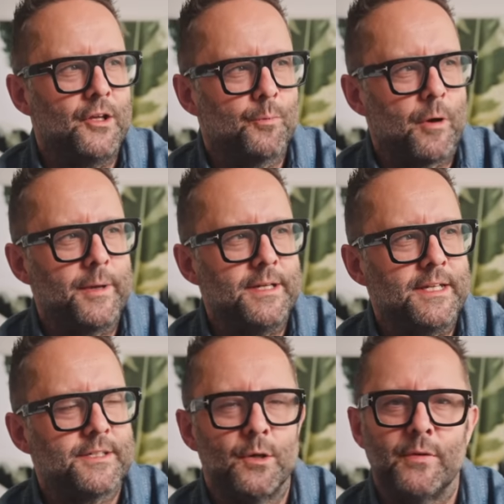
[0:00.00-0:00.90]
you'll probably
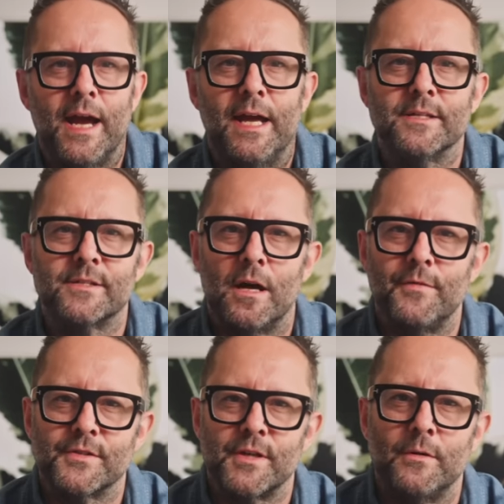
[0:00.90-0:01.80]
need to do that inside
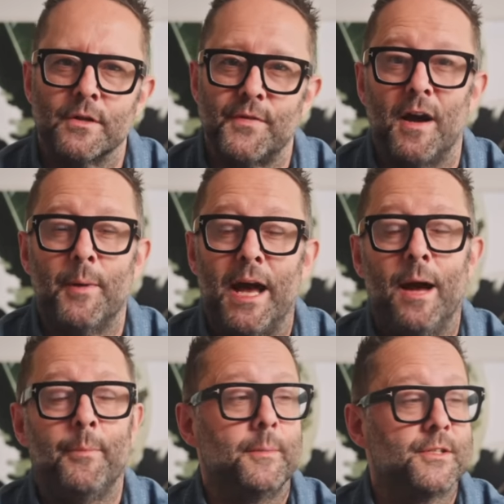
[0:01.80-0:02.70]
the Sonus Faber
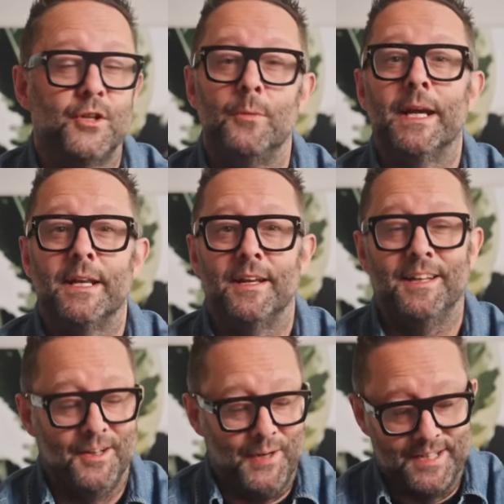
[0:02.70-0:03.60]
app. I'm assuming it
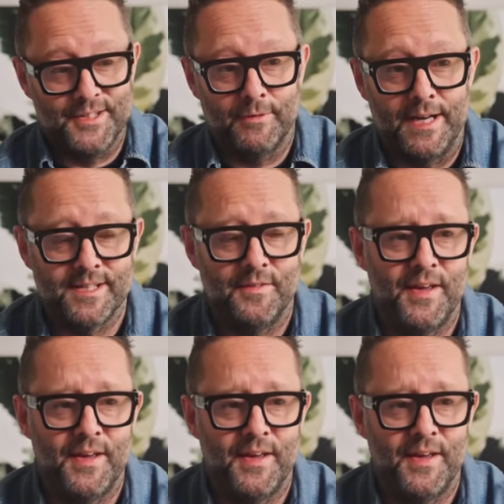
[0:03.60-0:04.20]
you know integrates it